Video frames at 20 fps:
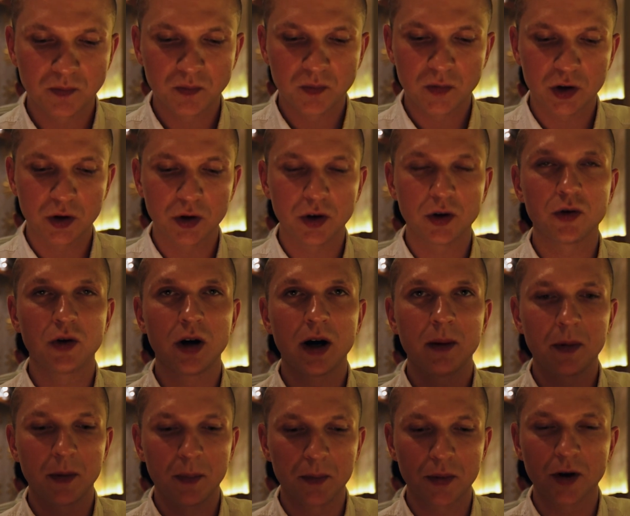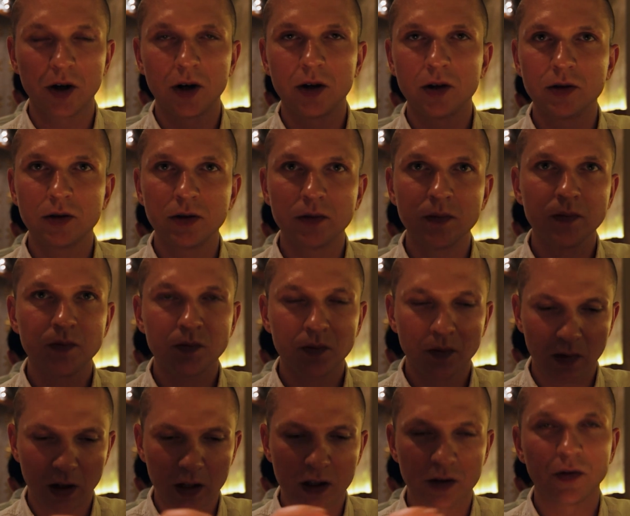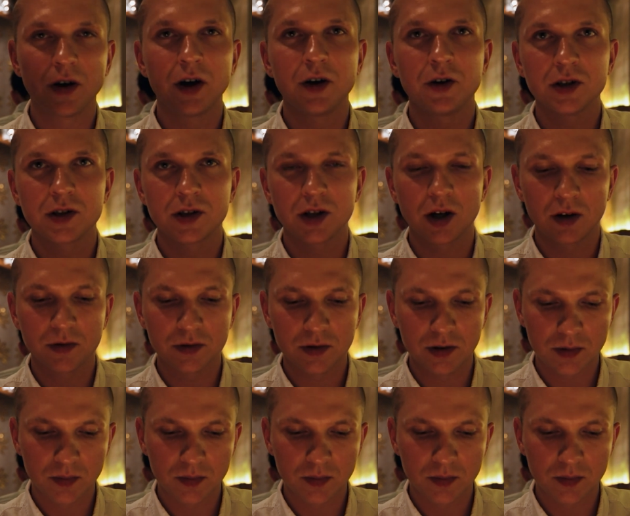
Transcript: So you grab a prawn, it's very soft.